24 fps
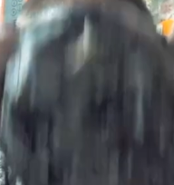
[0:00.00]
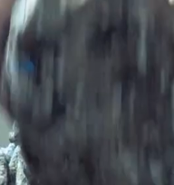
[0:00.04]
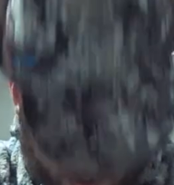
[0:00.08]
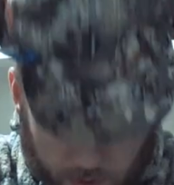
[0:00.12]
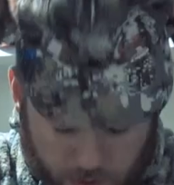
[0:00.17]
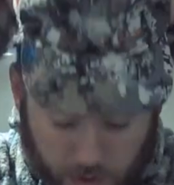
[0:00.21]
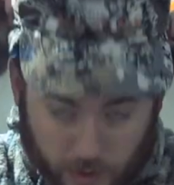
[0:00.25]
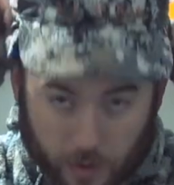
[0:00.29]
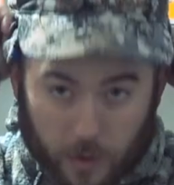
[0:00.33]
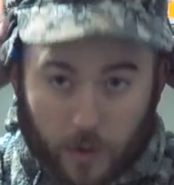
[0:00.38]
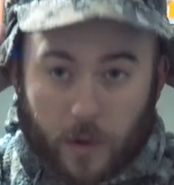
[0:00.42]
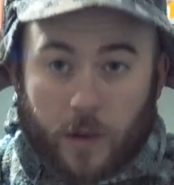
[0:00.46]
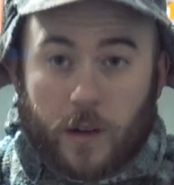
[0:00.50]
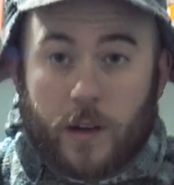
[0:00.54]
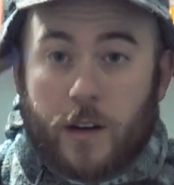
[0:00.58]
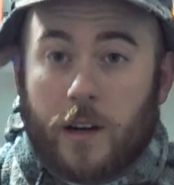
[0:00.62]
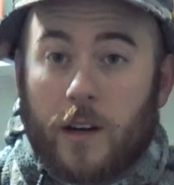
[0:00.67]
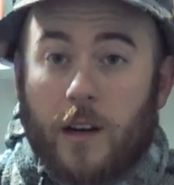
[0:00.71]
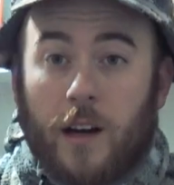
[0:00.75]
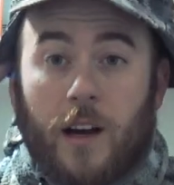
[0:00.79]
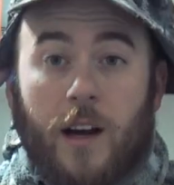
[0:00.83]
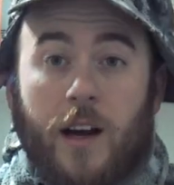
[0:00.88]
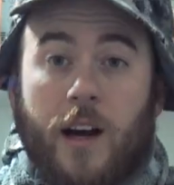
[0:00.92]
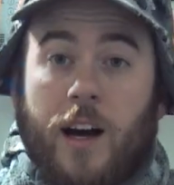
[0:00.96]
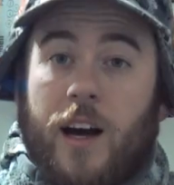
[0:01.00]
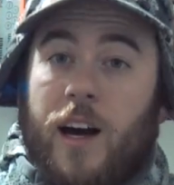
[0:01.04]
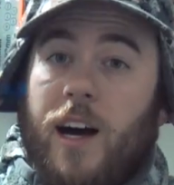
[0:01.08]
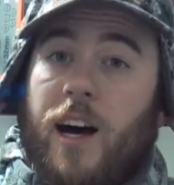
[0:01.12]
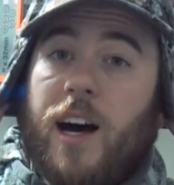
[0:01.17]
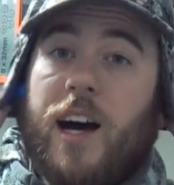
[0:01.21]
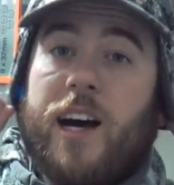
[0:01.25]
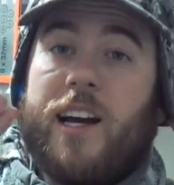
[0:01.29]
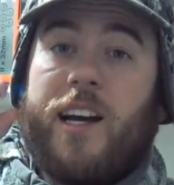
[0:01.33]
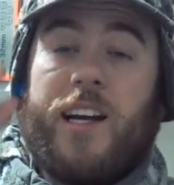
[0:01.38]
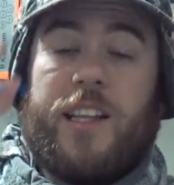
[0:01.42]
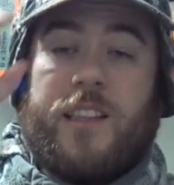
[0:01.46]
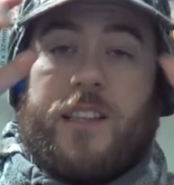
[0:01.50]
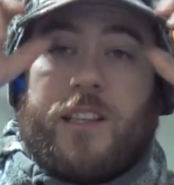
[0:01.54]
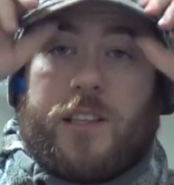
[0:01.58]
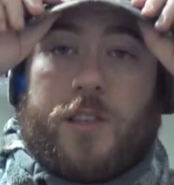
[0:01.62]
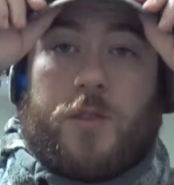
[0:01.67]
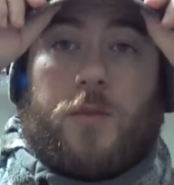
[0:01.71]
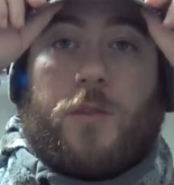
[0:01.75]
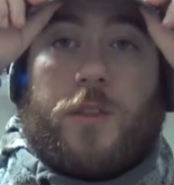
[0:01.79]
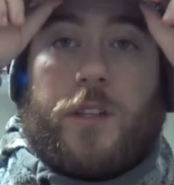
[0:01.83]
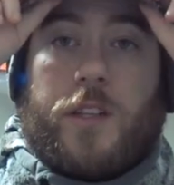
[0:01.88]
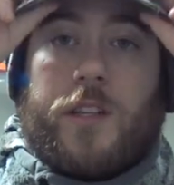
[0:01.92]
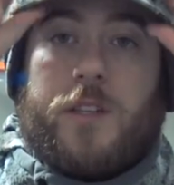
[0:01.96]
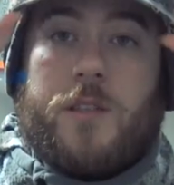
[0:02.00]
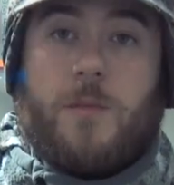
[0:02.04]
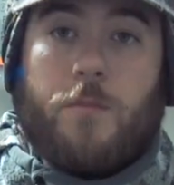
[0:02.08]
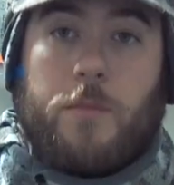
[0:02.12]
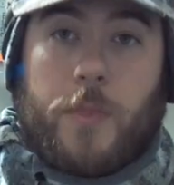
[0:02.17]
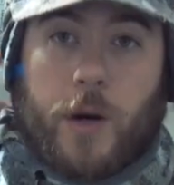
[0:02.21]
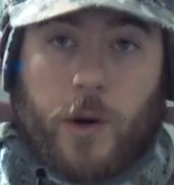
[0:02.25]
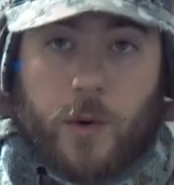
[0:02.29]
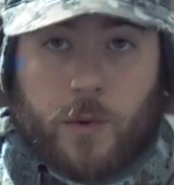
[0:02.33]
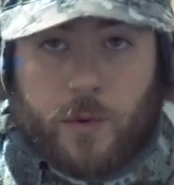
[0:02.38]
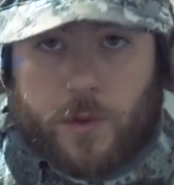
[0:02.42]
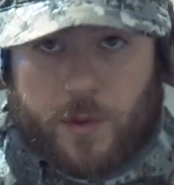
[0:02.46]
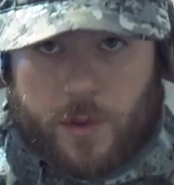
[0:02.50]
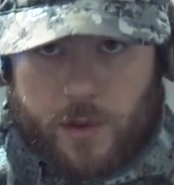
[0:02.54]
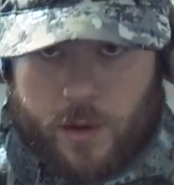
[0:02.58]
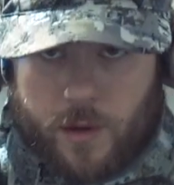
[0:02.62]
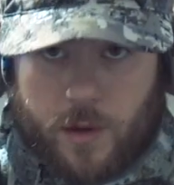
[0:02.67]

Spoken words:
So I got this one that's both.